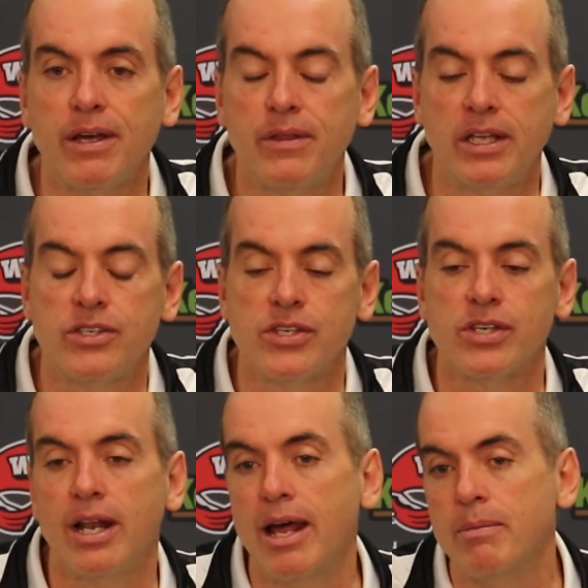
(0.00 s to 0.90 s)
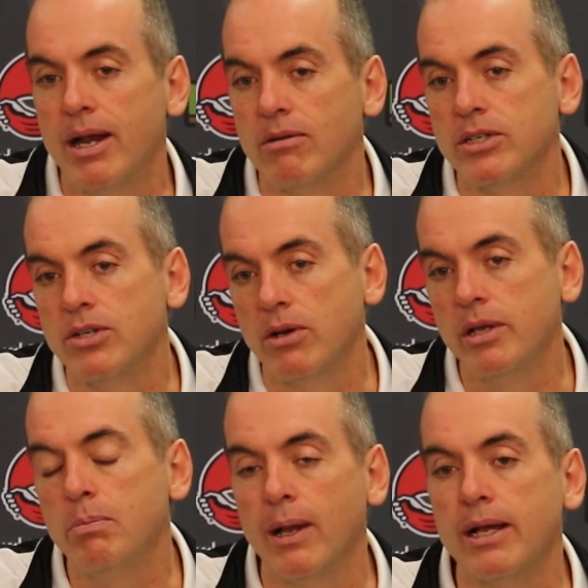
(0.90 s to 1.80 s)
I think it says a lot about our
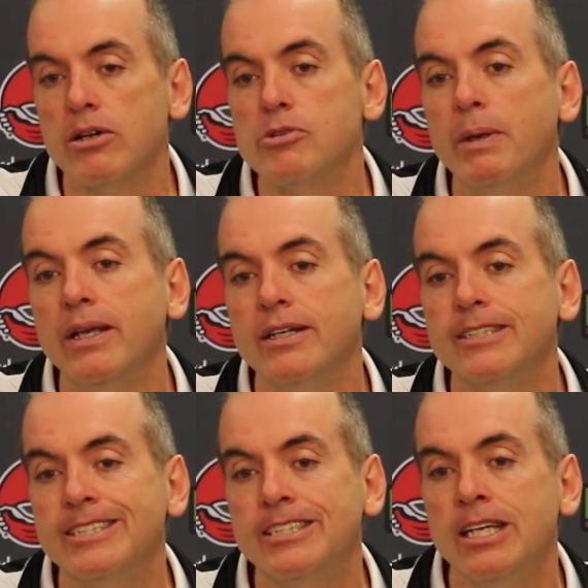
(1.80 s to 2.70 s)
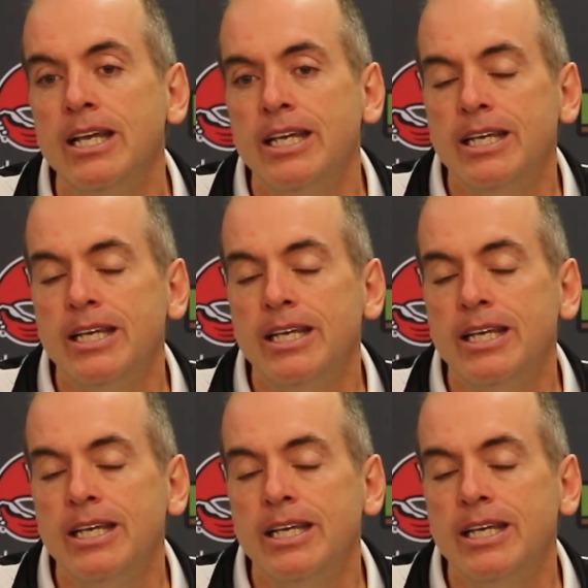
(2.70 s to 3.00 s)
returning players because